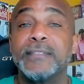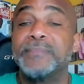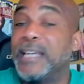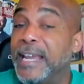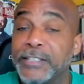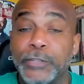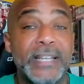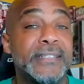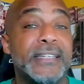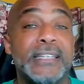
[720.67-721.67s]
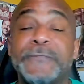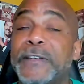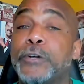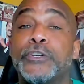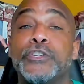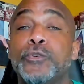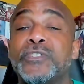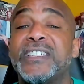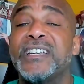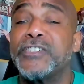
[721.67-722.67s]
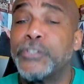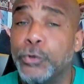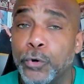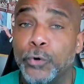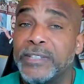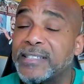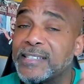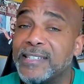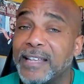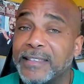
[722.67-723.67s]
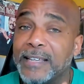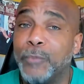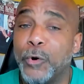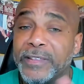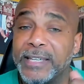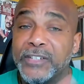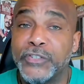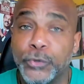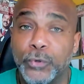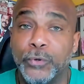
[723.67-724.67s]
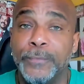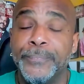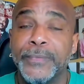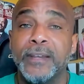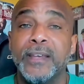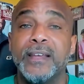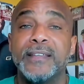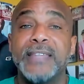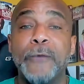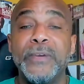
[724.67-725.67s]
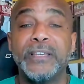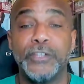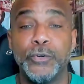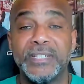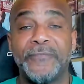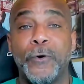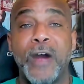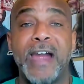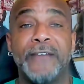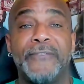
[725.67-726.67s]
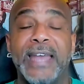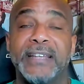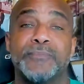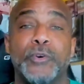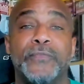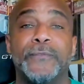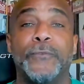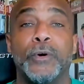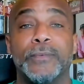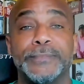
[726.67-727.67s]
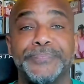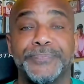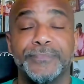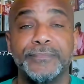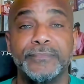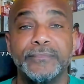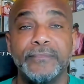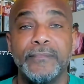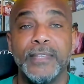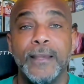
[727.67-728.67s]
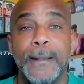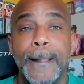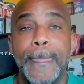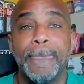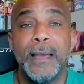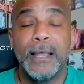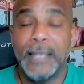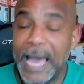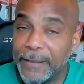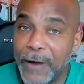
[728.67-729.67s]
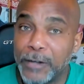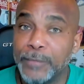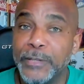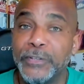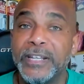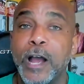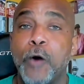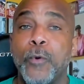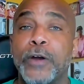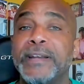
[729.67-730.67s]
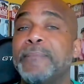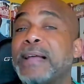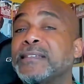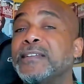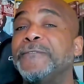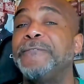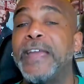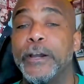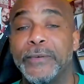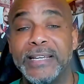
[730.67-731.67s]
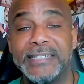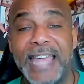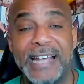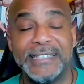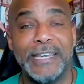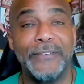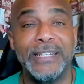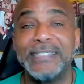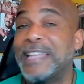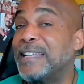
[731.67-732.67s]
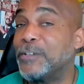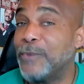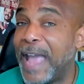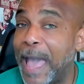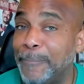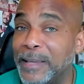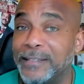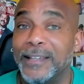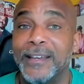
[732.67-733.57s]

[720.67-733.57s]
to enter into this field, to use this tool. This is nothing more than a tool that we can use it for our advantage moving forward. A lot of our community are worried about the nefarious activities that do happen,